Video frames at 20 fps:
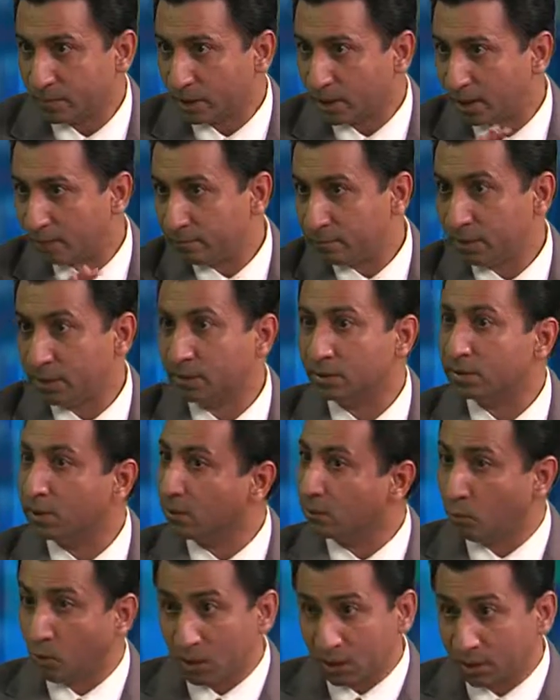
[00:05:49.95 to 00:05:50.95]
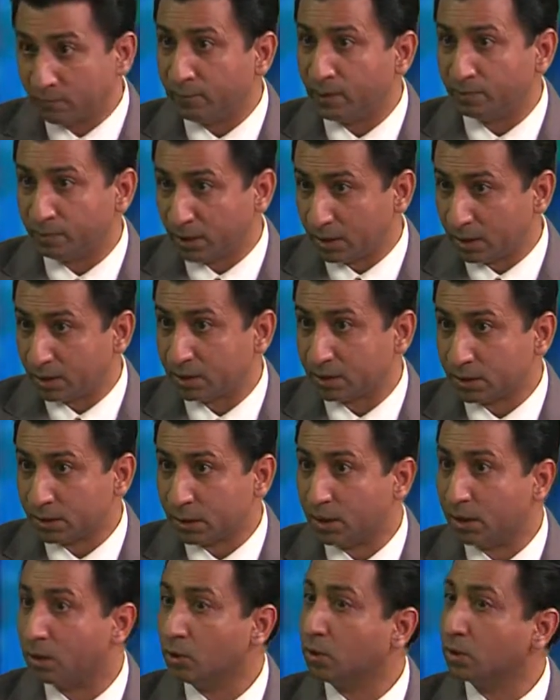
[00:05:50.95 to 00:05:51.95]
the governor didn't want the film industry
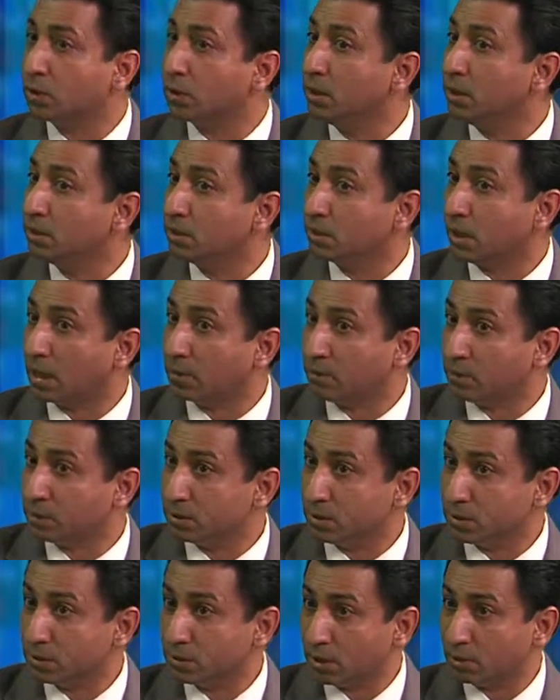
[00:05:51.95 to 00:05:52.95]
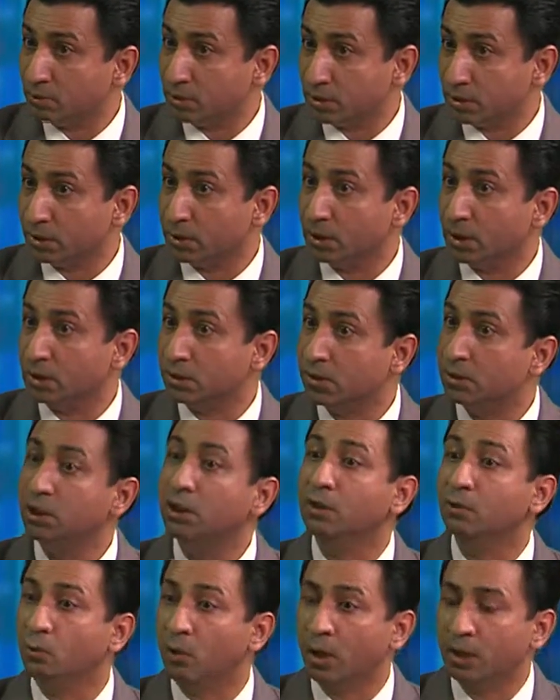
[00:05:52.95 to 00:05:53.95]
here, or at least that was the assumption, that she
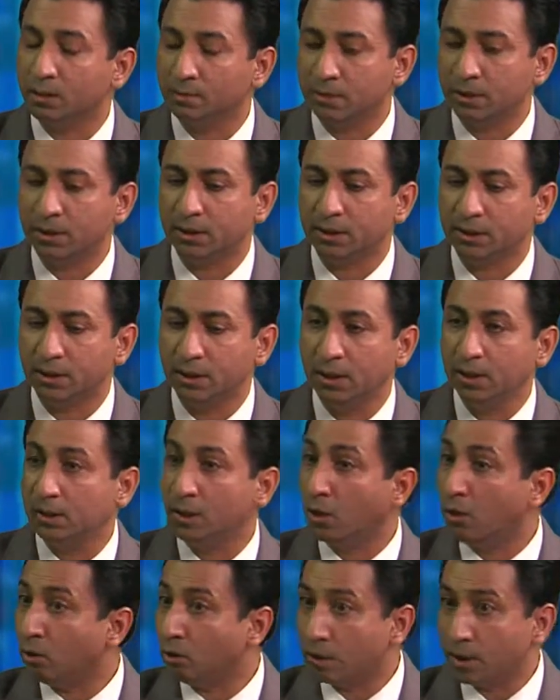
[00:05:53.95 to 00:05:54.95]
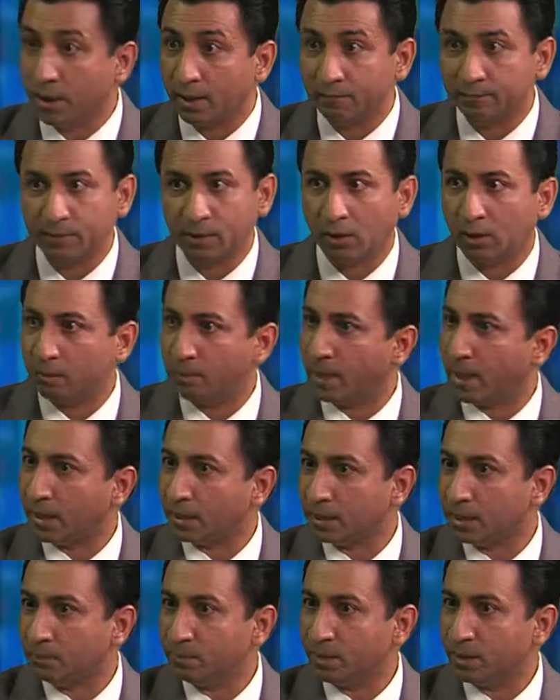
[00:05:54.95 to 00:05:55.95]
didn't want them here. They all left, they all
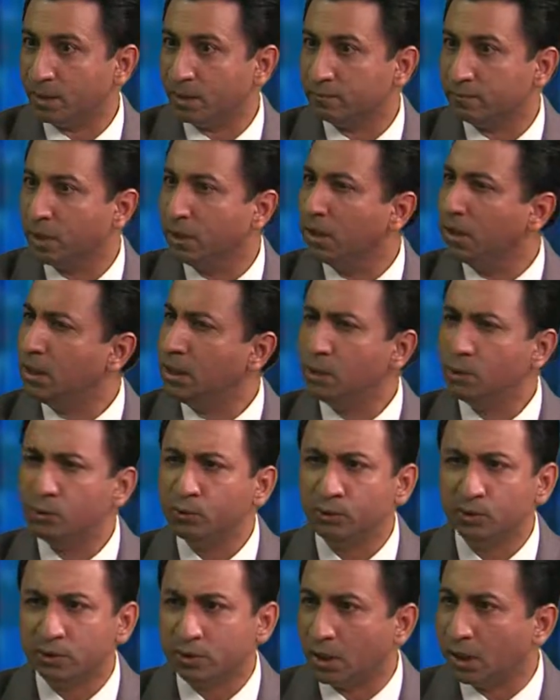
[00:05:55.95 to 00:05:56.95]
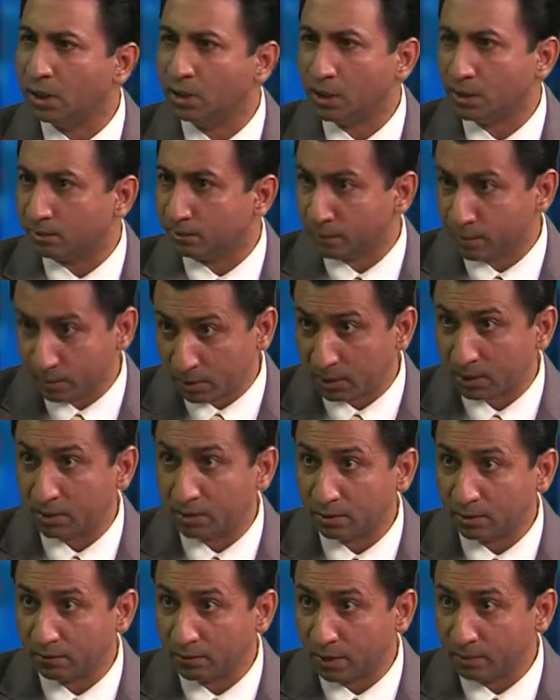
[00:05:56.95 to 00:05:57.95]
packed up and left. Huge income from the
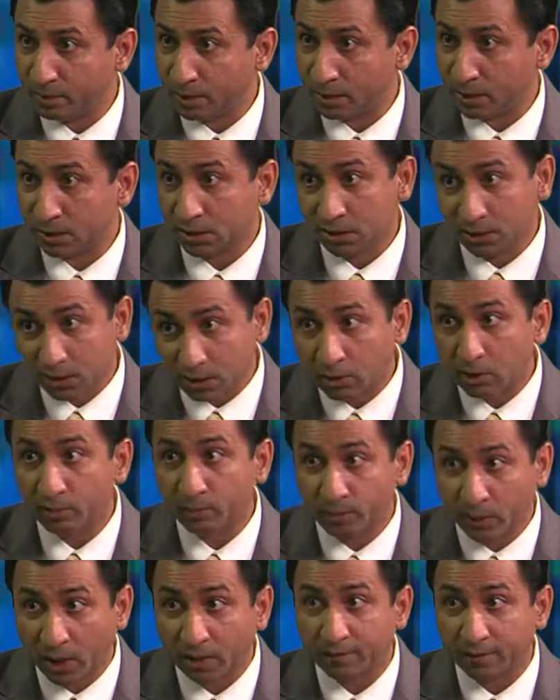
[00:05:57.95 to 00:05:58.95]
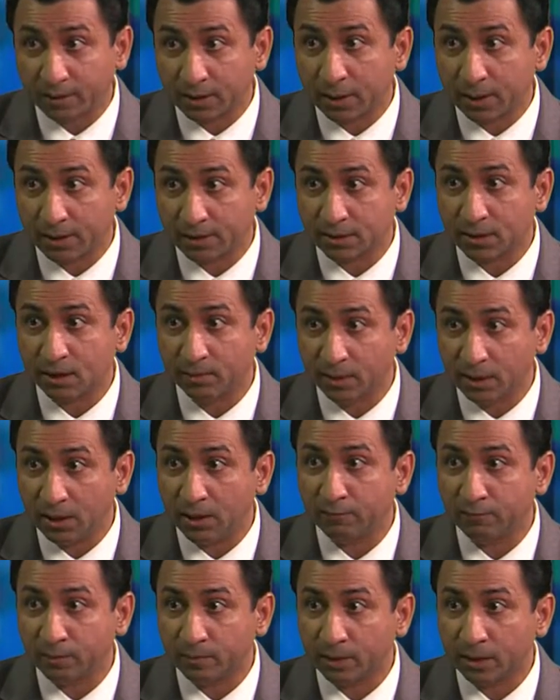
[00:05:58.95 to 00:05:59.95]
film industry. These are all private guys coming
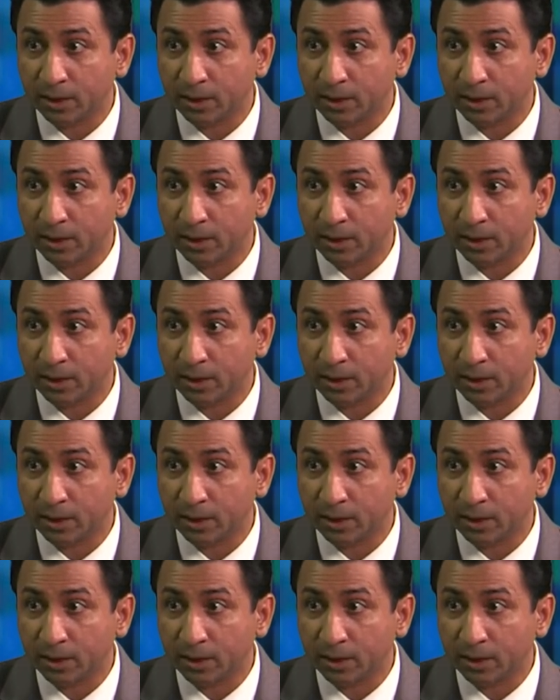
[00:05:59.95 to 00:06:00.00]
in from